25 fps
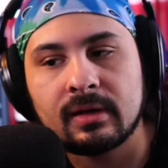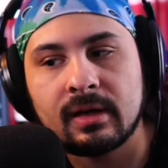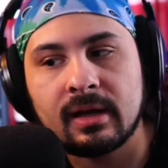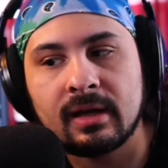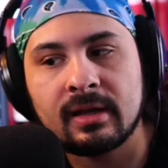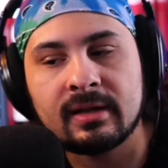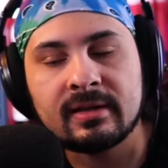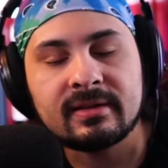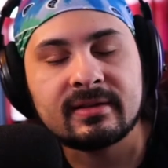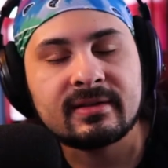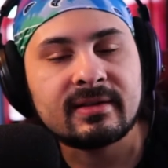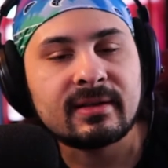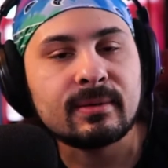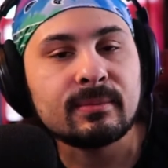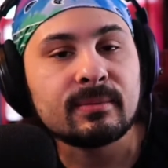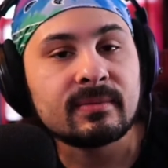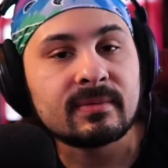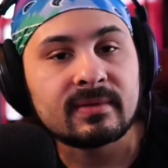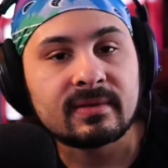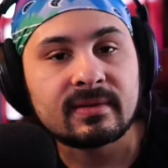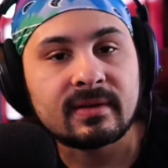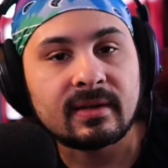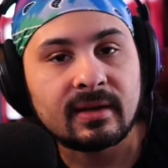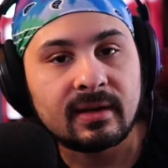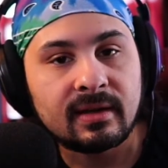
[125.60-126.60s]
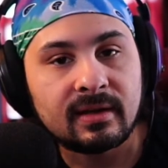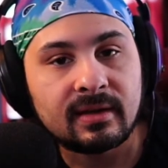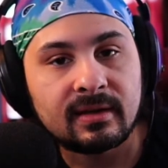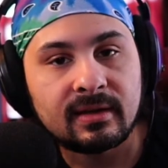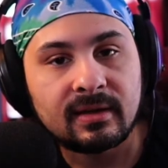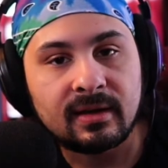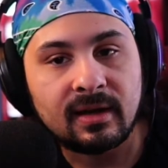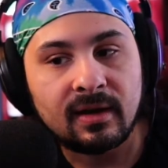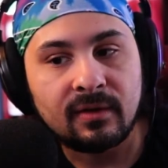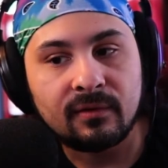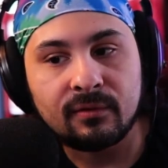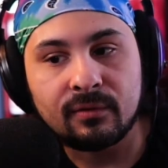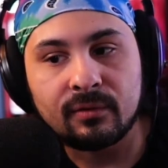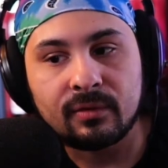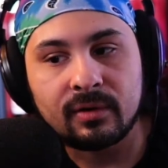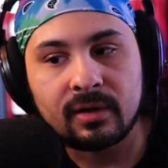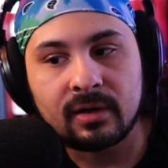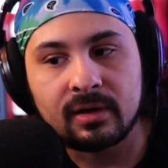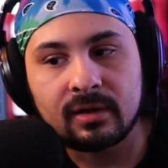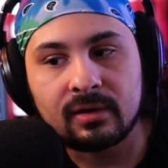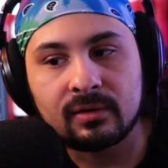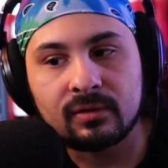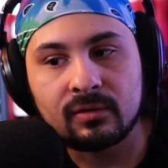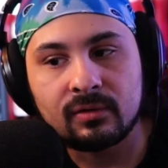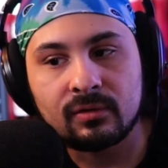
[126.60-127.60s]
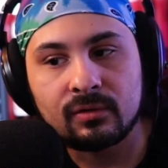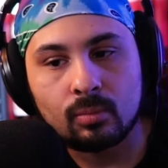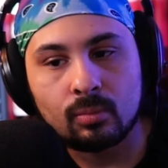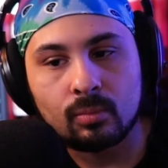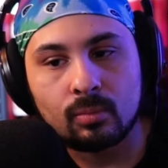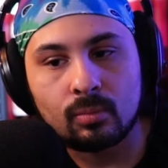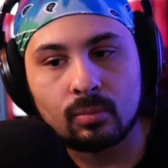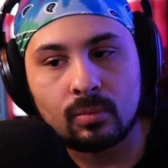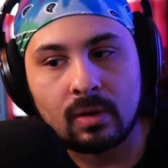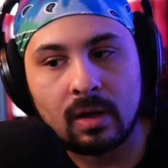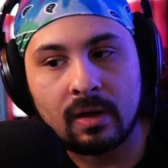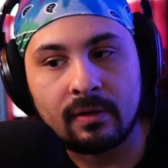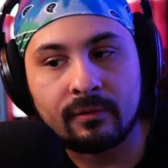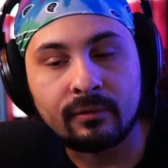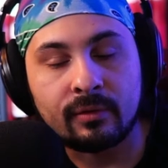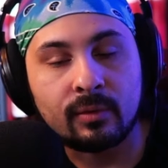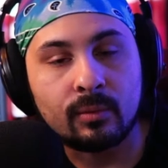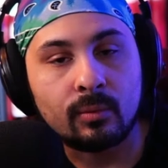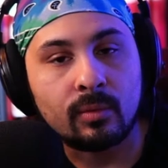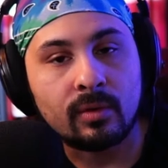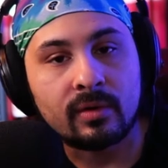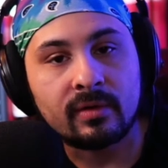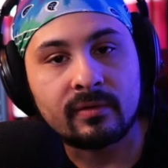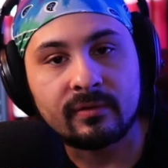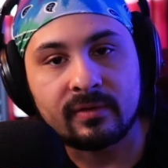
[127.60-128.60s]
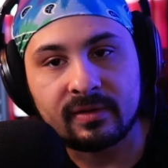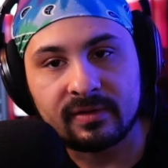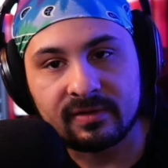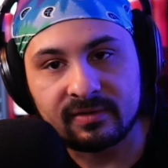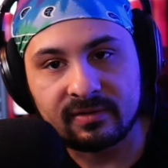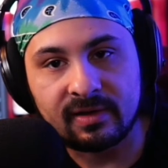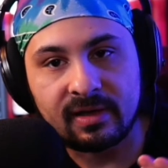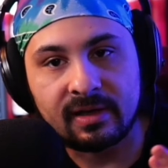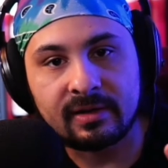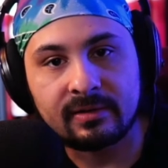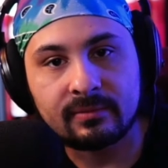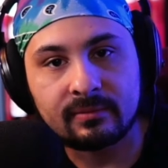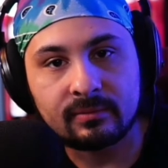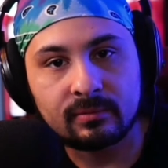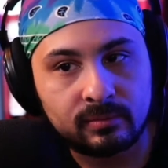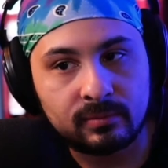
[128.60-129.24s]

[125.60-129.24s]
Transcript: and it seems like every every one of us that